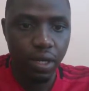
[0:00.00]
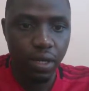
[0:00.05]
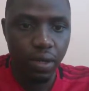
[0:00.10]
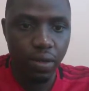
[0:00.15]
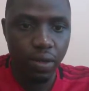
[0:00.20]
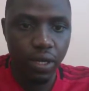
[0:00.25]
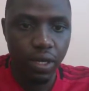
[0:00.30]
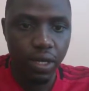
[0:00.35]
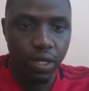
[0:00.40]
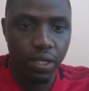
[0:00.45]

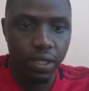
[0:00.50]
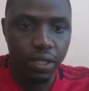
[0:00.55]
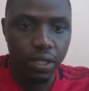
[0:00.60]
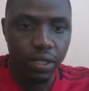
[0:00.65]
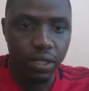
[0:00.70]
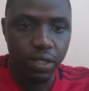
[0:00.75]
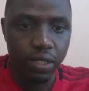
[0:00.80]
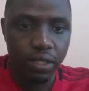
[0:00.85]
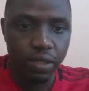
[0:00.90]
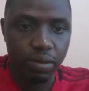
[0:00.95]
Our
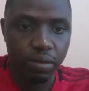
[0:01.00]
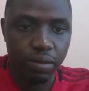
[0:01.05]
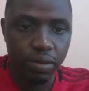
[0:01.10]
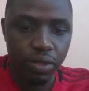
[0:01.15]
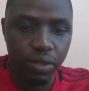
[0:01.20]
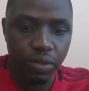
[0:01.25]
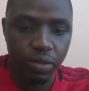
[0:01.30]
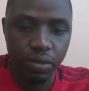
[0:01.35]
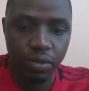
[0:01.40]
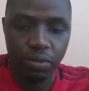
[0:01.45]
ID
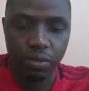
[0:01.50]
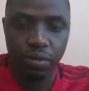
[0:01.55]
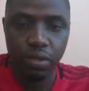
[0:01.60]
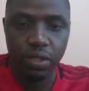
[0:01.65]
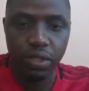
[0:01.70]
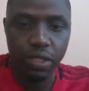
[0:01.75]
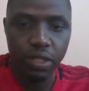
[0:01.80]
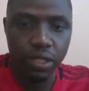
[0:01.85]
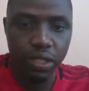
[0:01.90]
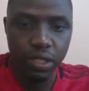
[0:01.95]
number should be
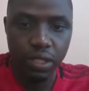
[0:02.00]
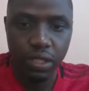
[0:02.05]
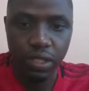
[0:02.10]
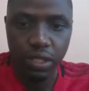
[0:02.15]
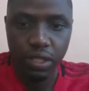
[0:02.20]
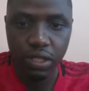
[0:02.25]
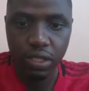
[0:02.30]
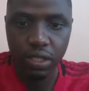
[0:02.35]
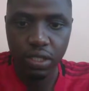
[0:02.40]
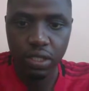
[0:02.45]
that,
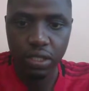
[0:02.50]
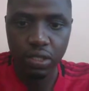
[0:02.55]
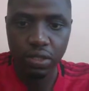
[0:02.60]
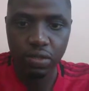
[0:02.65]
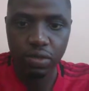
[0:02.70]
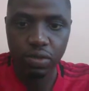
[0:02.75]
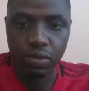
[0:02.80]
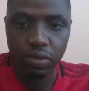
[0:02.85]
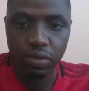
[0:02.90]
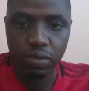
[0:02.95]
and this
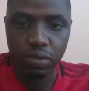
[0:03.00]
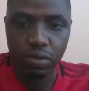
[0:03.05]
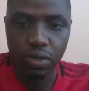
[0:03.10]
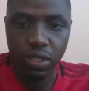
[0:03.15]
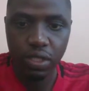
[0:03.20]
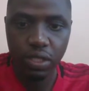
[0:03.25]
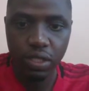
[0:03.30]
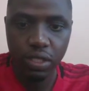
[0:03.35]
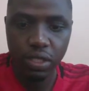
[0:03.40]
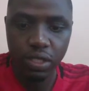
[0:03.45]
should
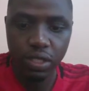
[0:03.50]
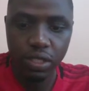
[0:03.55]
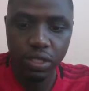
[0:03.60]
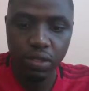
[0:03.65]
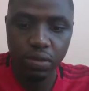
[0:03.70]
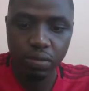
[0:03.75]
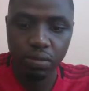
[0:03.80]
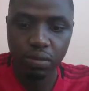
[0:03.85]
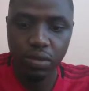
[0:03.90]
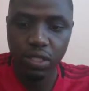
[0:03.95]
be
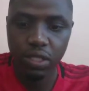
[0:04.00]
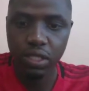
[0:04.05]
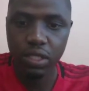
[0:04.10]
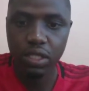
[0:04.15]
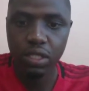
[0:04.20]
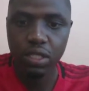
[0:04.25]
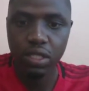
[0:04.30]
number.